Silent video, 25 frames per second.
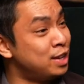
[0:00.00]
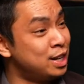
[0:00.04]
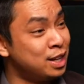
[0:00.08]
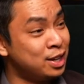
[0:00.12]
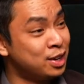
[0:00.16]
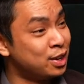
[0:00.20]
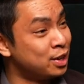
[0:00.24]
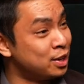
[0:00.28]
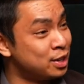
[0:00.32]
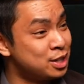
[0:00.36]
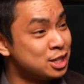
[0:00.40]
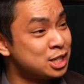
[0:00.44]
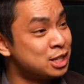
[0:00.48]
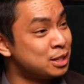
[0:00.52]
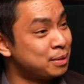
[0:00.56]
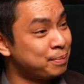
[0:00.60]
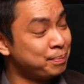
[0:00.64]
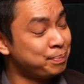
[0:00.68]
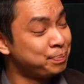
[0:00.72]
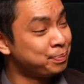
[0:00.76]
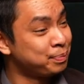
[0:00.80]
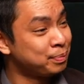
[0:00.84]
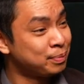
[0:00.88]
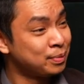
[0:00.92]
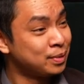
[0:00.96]
videos,
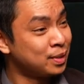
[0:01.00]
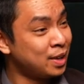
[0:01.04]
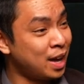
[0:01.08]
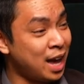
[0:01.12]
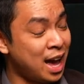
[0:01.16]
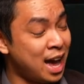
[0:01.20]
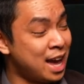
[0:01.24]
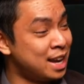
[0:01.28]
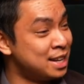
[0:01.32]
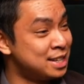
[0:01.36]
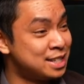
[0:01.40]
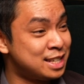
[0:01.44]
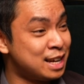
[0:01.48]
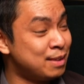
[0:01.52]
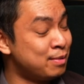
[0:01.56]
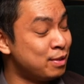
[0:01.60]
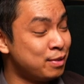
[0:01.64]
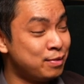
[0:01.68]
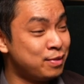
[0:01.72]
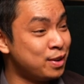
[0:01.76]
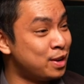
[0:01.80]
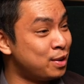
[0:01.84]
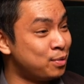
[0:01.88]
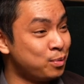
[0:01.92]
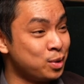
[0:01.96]
and some
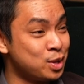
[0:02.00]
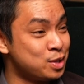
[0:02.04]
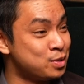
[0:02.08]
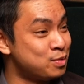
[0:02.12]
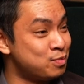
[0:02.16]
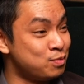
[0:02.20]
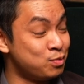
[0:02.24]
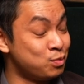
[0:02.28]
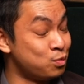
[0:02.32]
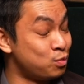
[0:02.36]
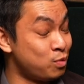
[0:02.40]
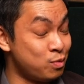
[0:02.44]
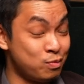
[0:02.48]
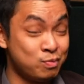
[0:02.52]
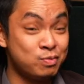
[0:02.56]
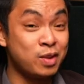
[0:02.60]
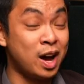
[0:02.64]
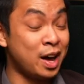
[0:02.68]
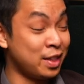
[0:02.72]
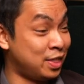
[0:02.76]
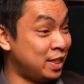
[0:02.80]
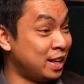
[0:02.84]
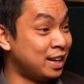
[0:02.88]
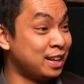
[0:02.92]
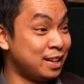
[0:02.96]
of it was,
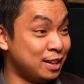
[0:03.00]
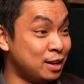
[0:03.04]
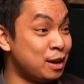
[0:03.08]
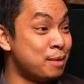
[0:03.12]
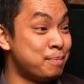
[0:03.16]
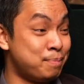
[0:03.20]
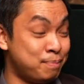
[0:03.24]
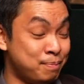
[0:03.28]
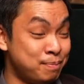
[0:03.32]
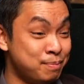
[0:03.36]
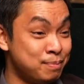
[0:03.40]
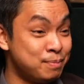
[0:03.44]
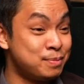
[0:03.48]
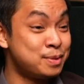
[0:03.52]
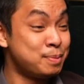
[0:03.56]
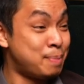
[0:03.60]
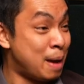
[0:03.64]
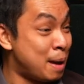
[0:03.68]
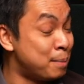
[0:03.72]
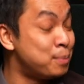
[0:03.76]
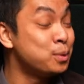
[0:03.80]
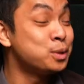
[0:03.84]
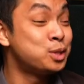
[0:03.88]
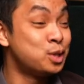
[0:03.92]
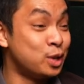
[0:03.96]
I think, you know,
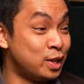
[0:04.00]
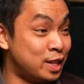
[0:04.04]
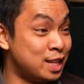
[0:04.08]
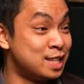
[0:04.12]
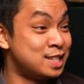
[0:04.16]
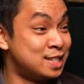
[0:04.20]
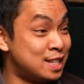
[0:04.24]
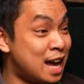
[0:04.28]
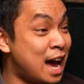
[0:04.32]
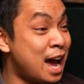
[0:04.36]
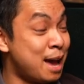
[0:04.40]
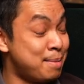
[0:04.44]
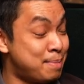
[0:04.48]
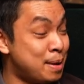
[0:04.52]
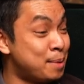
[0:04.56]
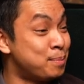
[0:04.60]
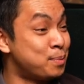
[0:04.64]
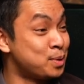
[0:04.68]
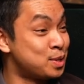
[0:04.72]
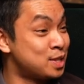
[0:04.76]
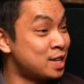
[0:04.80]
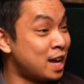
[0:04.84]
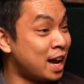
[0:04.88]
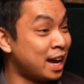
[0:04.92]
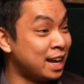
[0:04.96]
people to this day, people
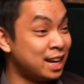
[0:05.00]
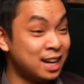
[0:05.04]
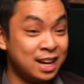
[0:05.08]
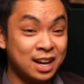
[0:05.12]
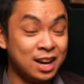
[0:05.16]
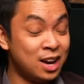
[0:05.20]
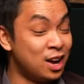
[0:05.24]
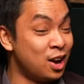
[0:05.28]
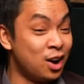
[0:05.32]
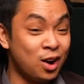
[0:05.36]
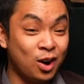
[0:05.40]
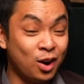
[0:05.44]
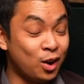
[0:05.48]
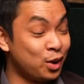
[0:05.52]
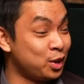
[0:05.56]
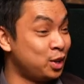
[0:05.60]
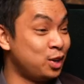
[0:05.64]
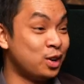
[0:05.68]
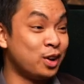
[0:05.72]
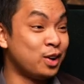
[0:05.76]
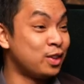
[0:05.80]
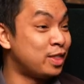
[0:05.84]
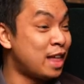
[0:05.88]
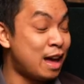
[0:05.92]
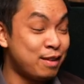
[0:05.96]
say, oh, you
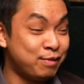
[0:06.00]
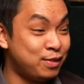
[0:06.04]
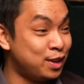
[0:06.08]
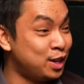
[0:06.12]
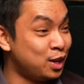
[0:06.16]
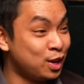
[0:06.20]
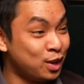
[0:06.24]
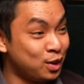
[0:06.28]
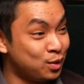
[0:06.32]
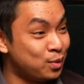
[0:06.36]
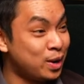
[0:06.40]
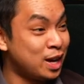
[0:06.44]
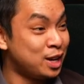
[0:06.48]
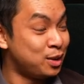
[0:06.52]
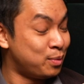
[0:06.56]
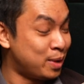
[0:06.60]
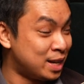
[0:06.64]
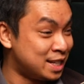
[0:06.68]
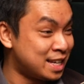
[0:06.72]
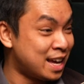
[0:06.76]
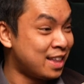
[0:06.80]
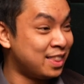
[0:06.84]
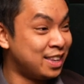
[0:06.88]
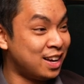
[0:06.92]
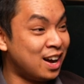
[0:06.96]
know, that video where you went
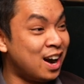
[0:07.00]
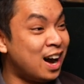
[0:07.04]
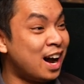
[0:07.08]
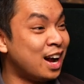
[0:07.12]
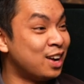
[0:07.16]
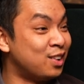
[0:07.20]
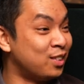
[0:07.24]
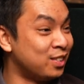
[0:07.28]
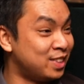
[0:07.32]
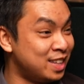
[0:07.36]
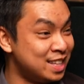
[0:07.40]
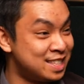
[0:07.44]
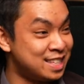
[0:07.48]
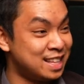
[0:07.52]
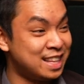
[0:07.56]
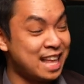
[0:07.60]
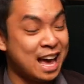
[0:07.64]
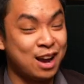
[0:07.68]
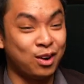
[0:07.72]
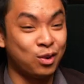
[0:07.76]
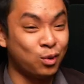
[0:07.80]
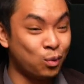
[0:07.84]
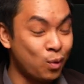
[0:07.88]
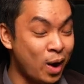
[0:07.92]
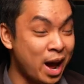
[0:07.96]
down the aisle, this and
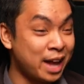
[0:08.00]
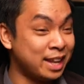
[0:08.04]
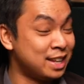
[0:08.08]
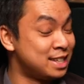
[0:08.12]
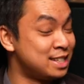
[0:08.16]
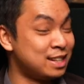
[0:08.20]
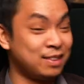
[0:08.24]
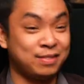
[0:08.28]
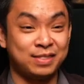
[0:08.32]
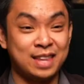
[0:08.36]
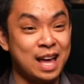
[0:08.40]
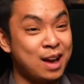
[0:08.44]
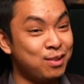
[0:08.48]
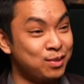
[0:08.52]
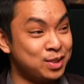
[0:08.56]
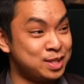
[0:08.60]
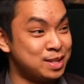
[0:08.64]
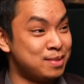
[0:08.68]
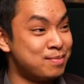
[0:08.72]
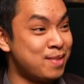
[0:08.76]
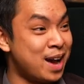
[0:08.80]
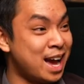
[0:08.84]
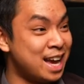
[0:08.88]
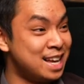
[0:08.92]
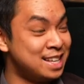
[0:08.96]
that, or weighing stuff, that was
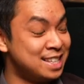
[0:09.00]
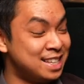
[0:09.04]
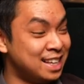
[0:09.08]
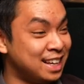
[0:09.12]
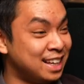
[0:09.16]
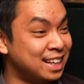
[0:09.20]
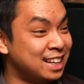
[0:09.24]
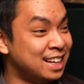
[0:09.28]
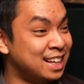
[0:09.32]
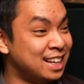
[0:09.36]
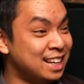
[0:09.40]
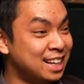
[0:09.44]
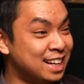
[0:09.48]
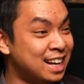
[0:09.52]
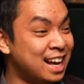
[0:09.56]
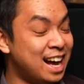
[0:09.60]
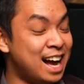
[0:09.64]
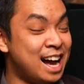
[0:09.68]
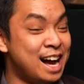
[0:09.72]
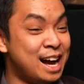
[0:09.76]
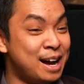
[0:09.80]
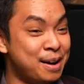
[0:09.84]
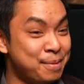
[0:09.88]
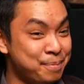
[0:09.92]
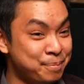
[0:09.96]
amazing.
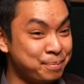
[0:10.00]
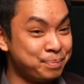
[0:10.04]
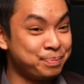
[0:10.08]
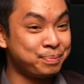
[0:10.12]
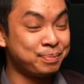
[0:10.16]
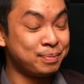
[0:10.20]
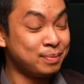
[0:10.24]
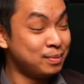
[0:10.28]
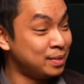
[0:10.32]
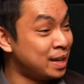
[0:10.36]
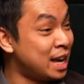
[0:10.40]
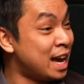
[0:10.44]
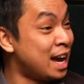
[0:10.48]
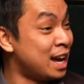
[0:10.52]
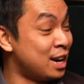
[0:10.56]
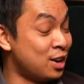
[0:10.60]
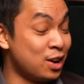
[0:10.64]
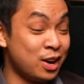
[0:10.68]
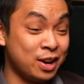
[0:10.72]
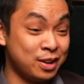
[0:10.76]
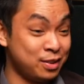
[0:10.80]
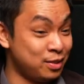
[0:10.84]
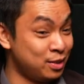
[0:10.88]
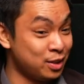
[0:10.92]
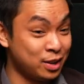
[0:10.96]
Um, yeah,
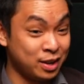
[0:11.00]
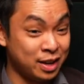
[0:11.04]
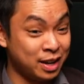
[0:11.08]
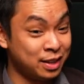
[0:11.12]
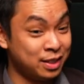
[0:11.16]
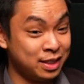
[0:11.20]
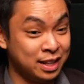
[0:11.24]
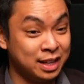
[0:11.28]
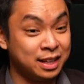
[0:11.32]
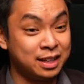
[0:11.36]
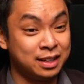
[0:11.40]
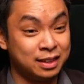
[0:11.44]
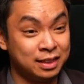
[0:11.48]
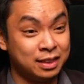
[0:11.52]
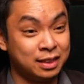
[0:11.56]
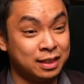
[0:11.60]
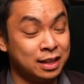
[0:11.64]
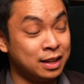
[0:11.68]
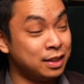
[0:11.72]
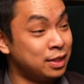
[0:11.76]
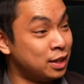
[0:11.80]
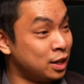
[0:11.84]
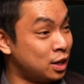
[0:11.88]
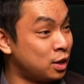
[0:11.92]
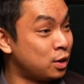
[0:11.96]
no, no, I think
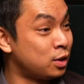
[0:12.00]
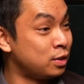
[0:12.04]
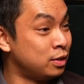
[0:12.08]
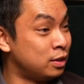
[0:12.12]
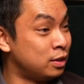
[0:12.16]
the, the